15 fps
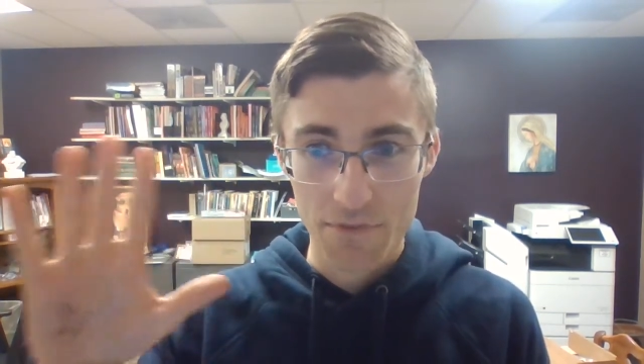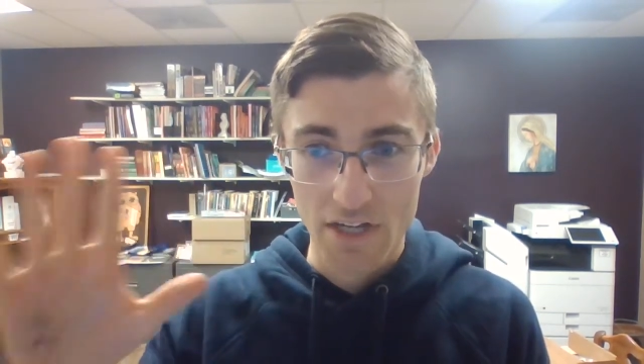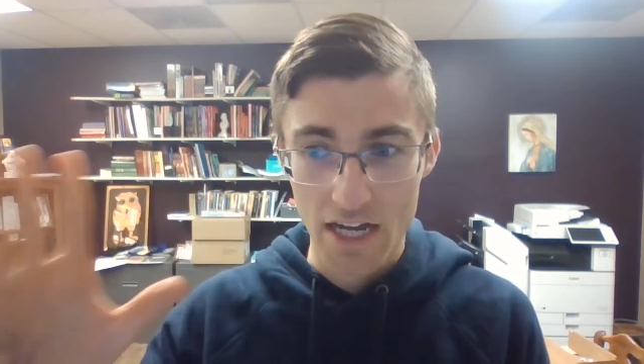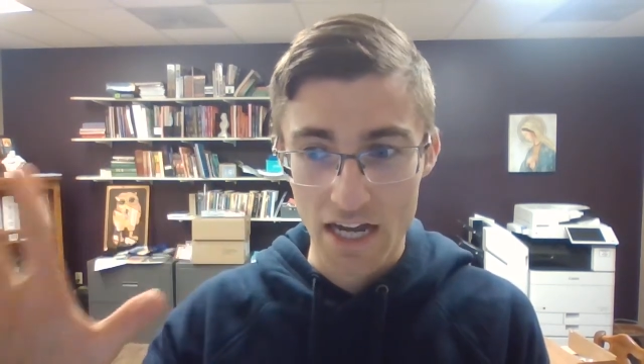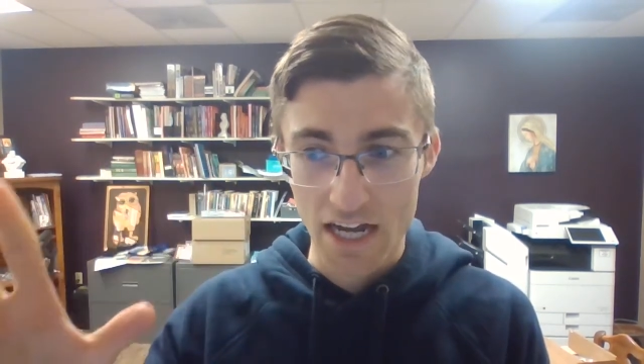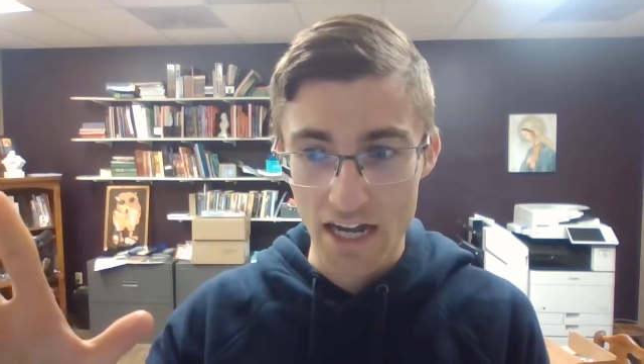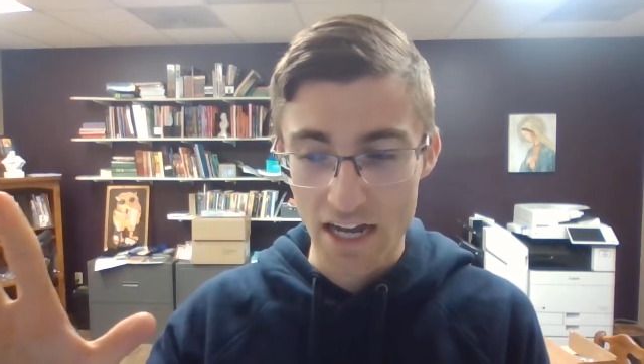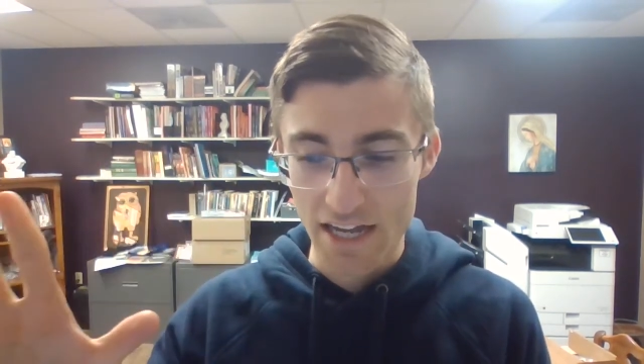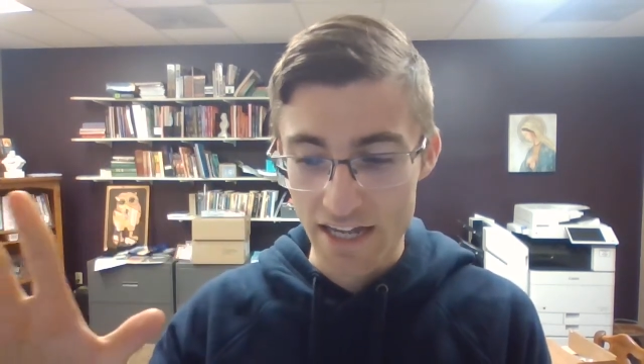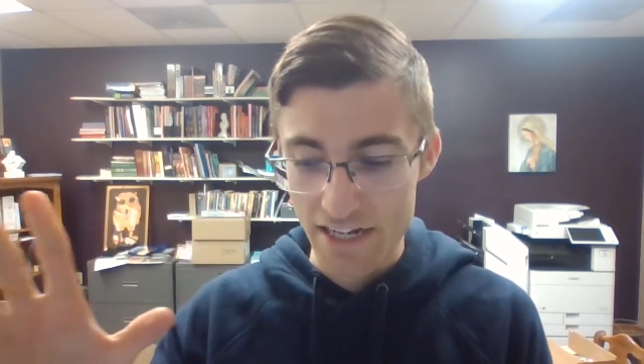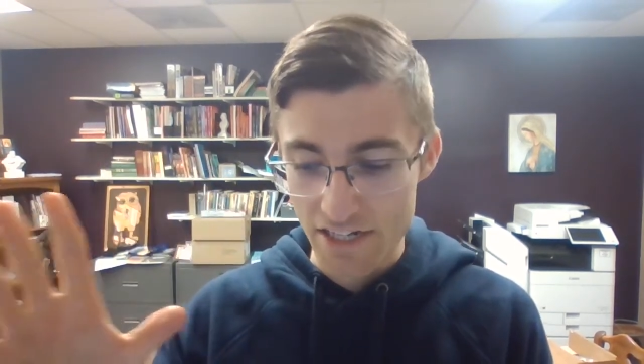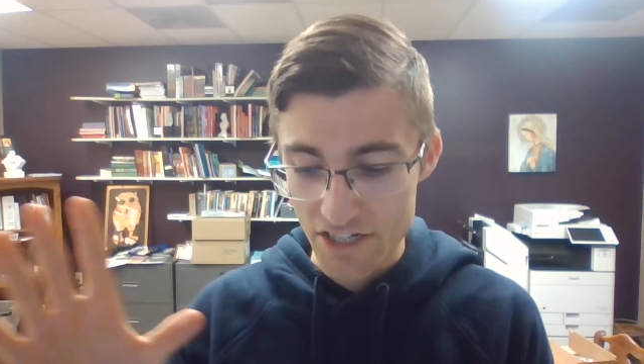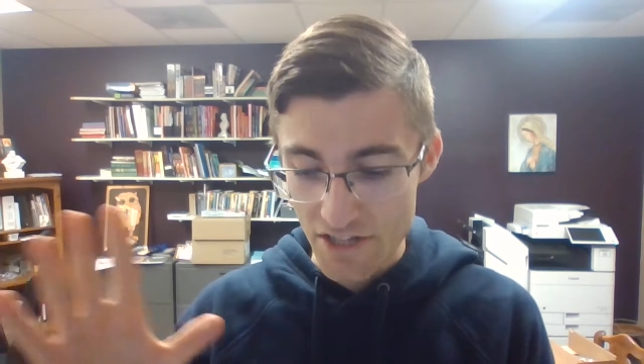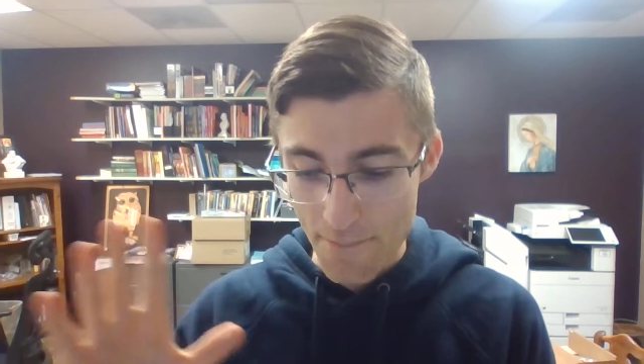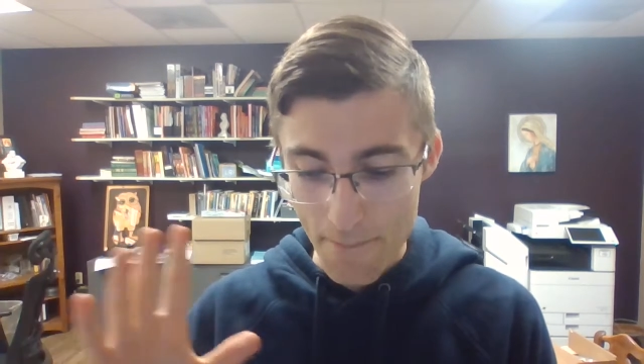uh, it
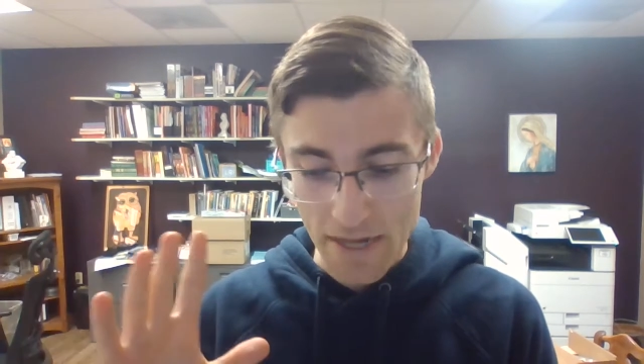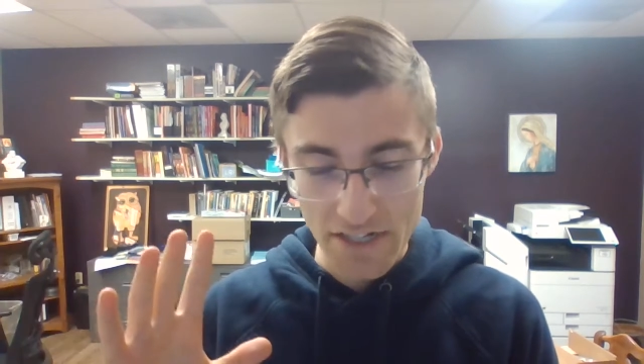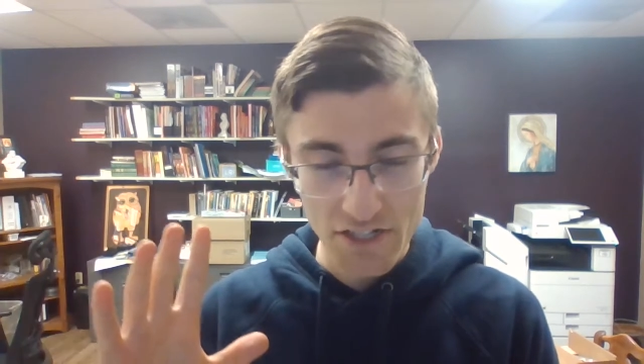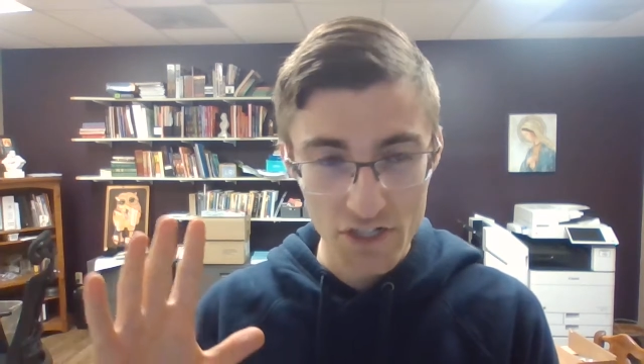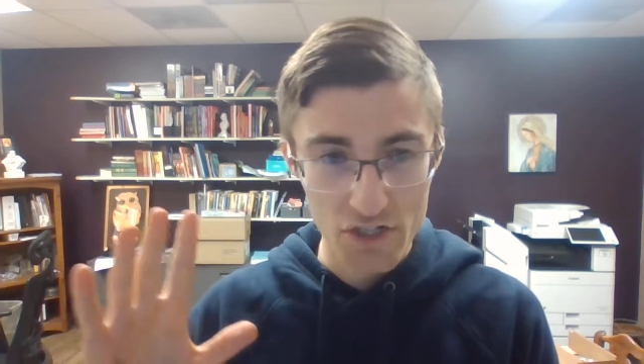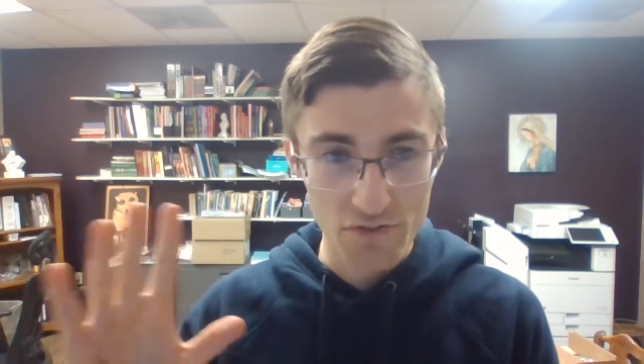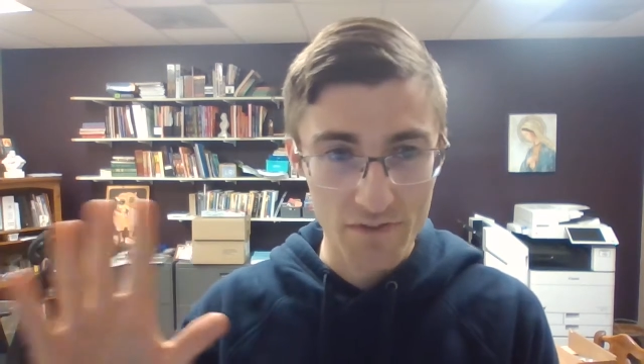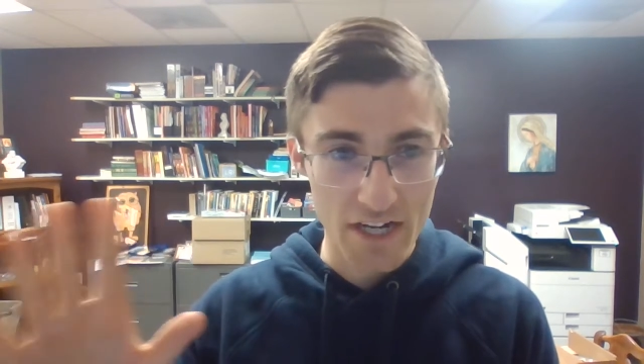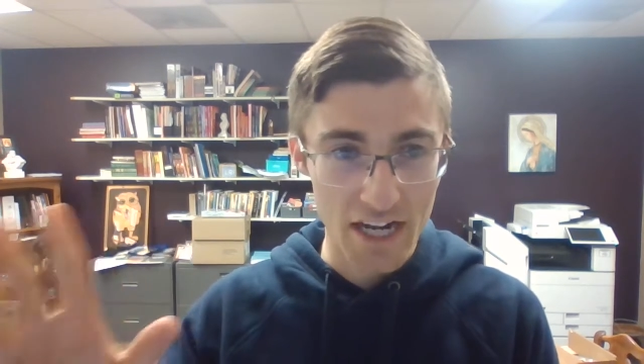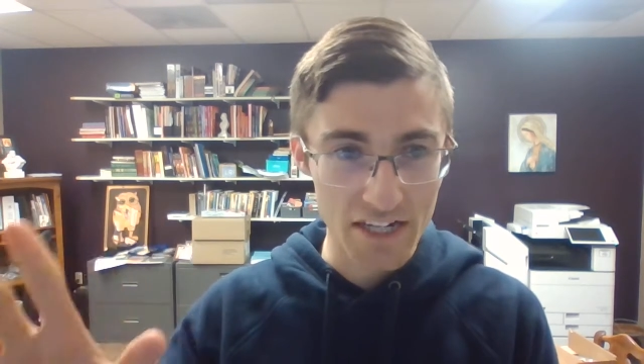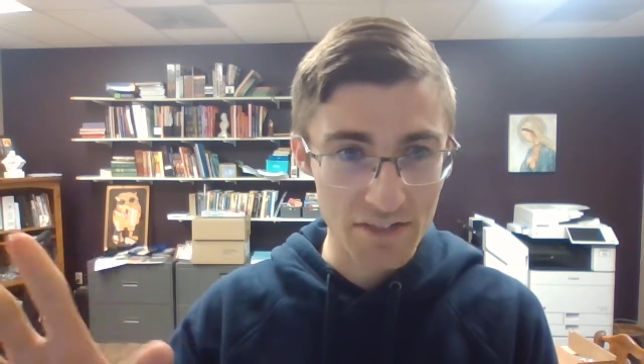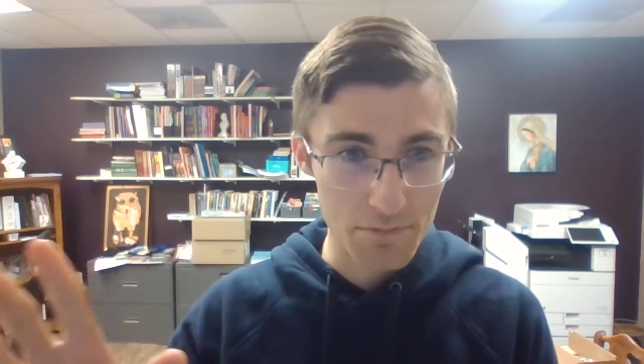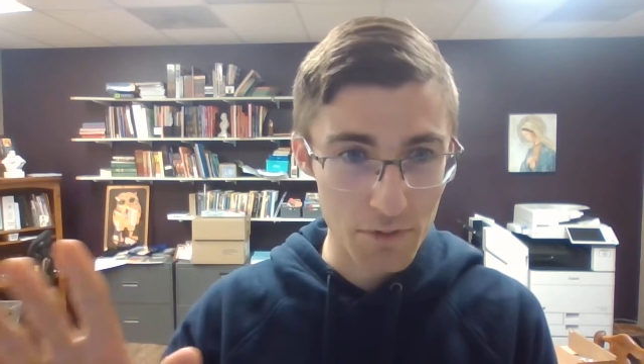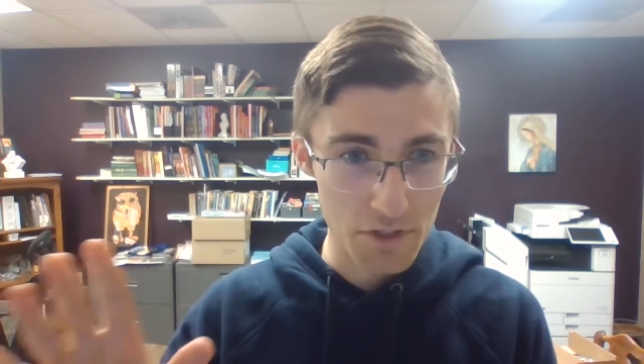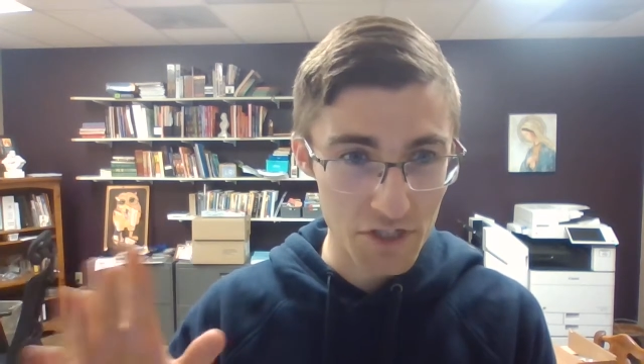is the message of
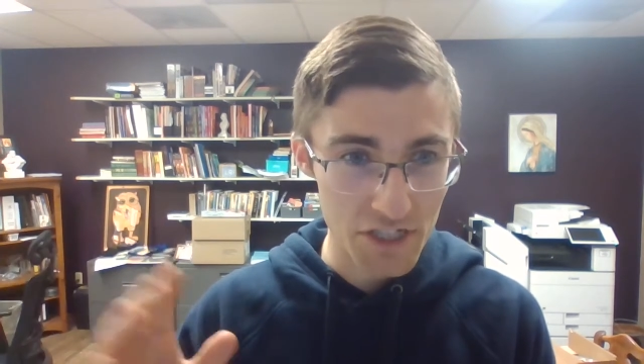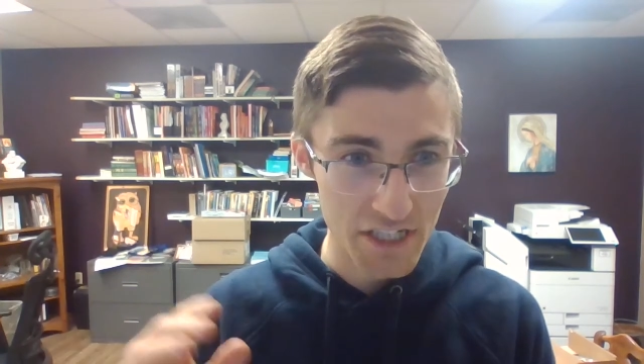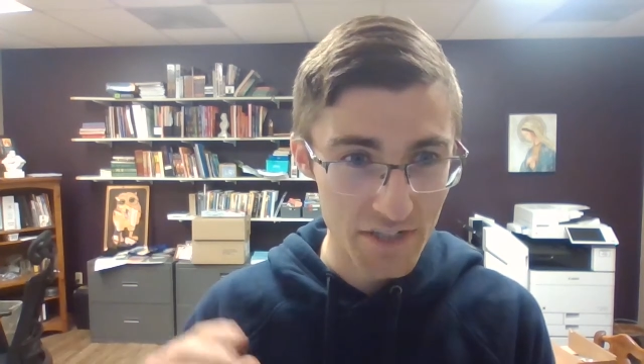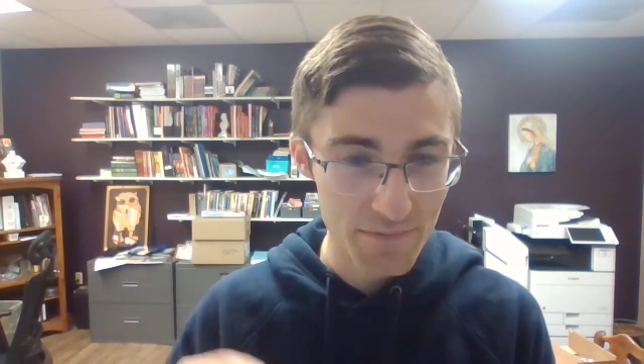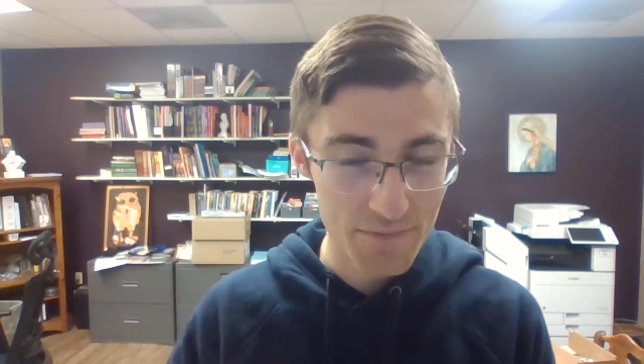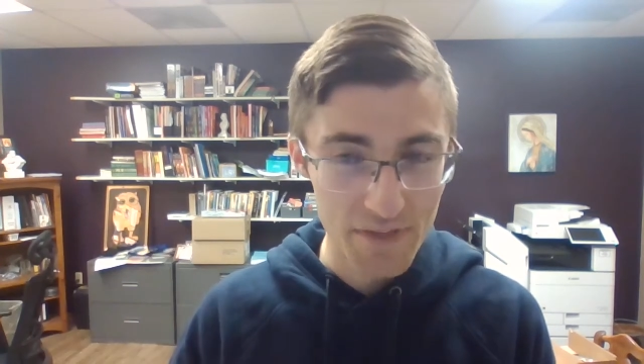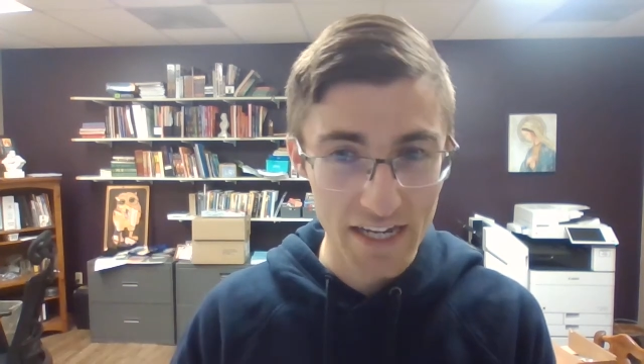God's mercy